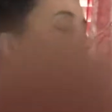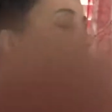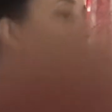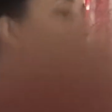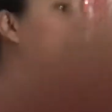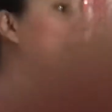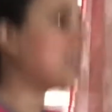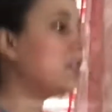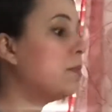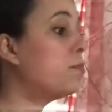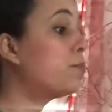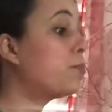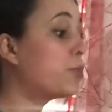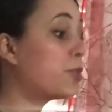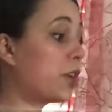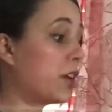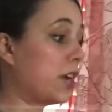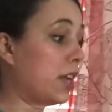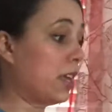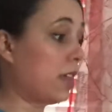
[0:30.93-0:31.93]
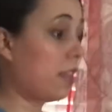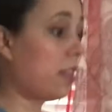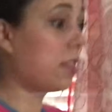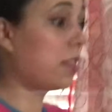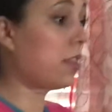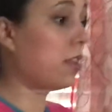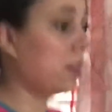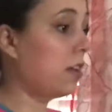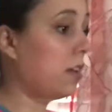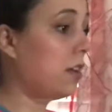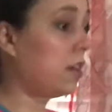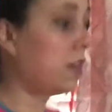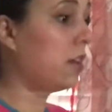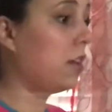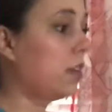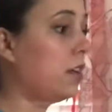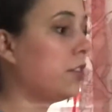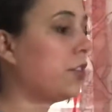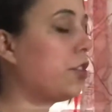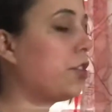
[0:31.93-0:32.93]
deep breath
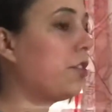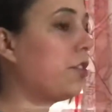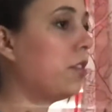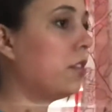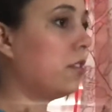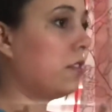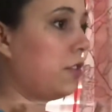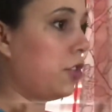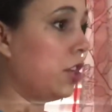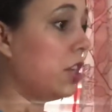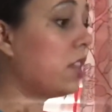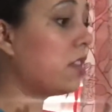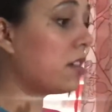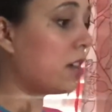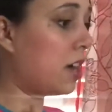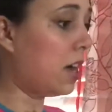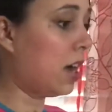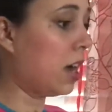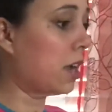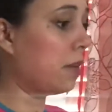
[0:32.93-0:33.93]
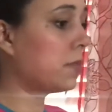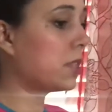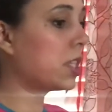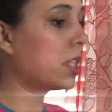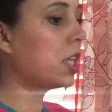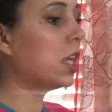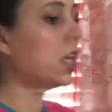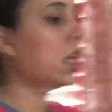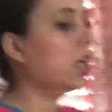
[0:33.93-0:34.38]
three times